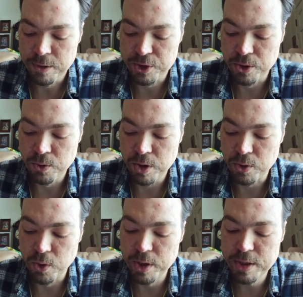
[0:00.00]
So
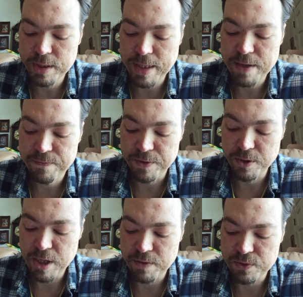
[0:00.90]
according to that
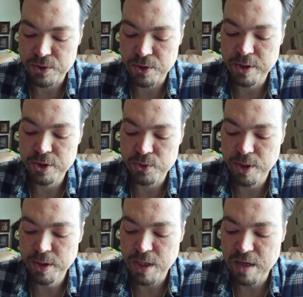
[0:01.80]
field officer,
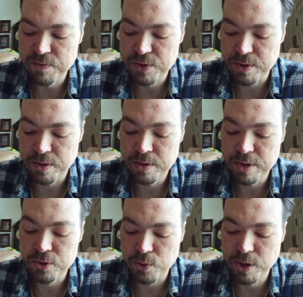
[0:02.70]

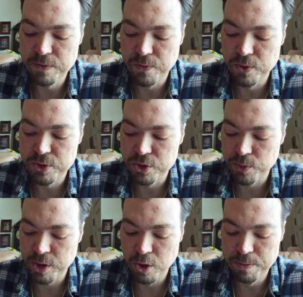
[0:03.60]
Israeli forces
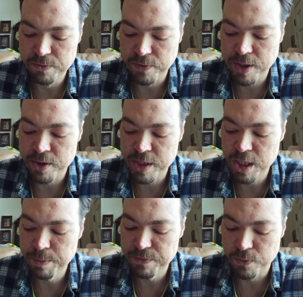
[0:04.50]
were to open fire on
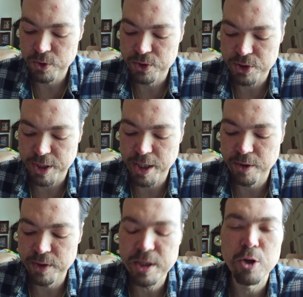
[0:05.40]
enemy forces
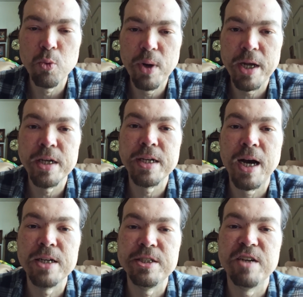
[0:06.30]
carrying away an
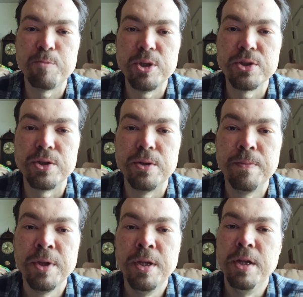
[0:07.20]
IDF prisoner.
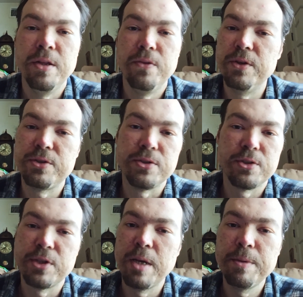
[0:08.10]
This is
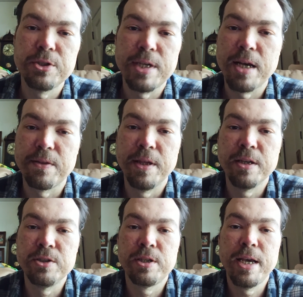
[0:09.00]
the same exact
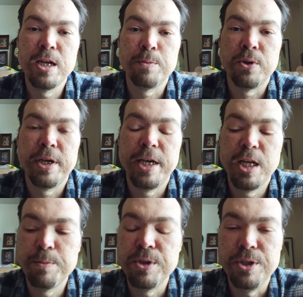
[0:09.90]
thing as Hannibal.
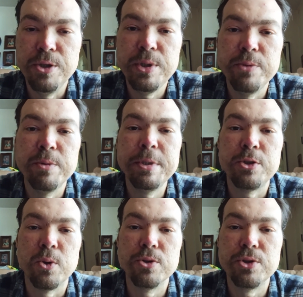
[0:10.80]
Hannibal knew he would be
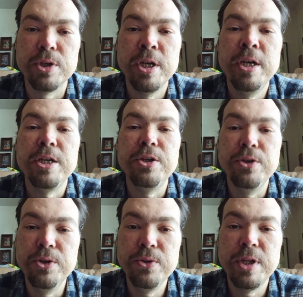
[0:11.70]
tortured. He
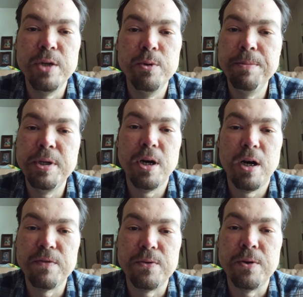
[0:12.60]
knew that it would be
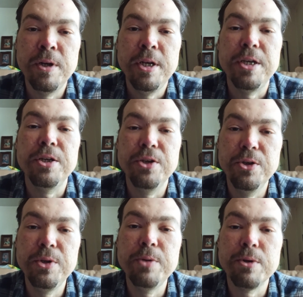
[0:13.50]
awful. He
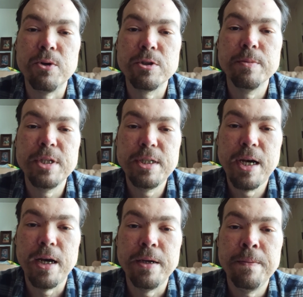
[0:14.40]
knew he would ultimately
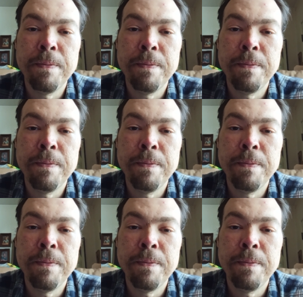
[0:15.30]
die.